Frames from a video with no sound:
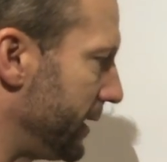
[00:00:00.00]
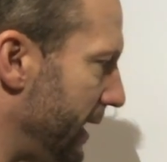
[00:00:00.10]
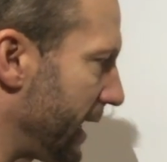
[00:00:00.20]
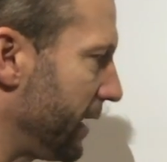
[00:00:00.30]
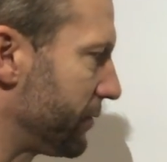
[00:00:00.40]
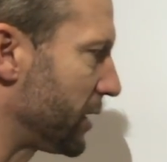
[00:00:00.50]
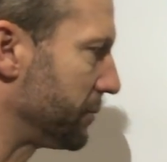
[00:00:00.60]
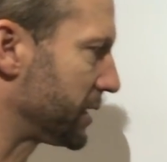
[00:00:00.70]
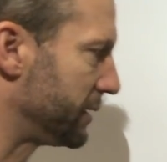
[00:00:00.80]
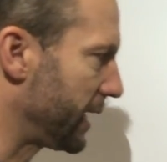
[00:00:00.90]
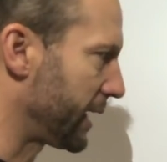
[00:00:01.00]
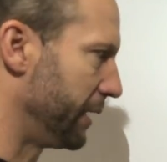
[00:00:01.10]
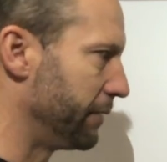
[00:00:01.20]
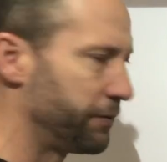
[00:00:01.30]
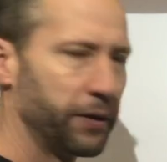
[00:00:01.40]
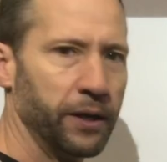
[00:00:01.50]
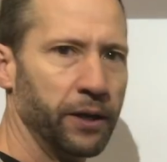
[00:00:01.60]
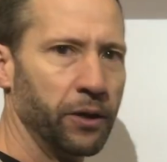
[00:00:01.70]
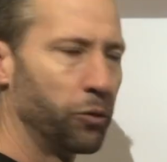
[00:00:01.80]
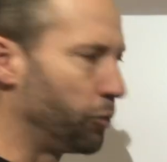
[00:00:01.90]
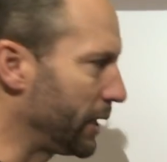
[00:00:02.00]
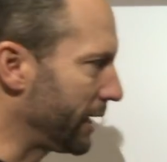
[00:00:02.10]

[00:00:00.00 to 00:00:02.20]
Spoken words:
negative times a negative, we